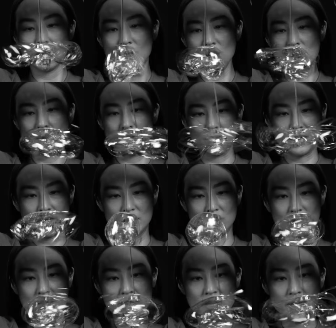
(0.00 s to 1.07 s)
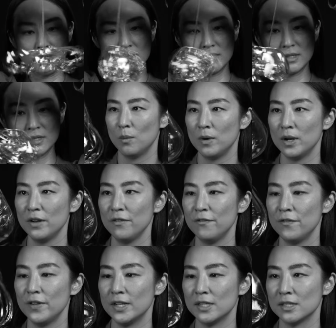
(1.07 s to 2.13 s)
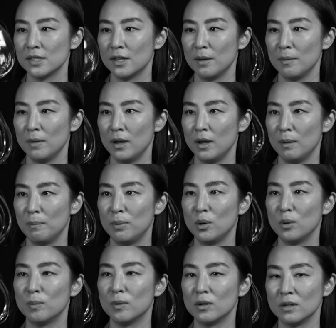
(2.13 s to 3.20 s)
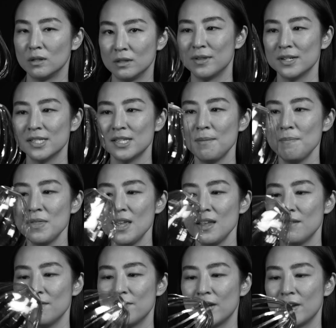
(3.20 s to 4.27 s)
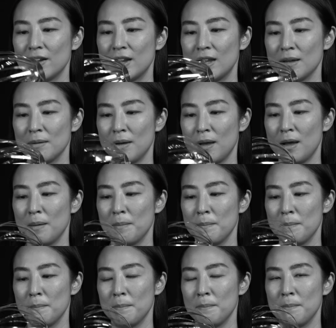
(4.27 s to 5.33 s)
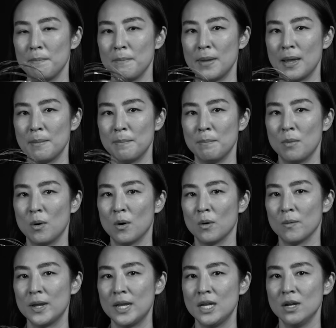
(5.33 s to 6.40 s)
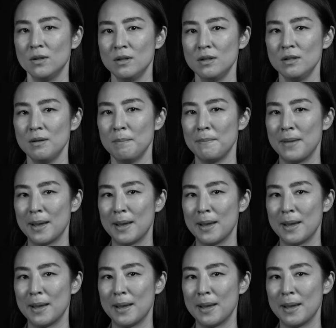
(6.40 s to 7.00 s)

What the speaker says: Oh, my goodness. What if it's a booble? There's something very memorial,